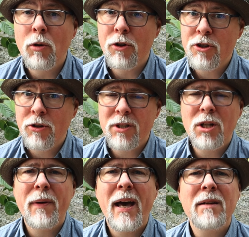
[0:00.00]
Or should you
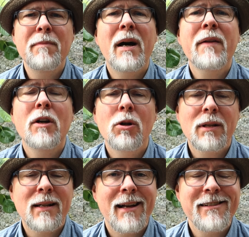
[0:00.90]
go ahead and buy the
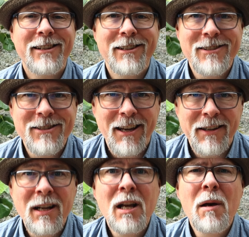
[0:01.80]
old classic instead?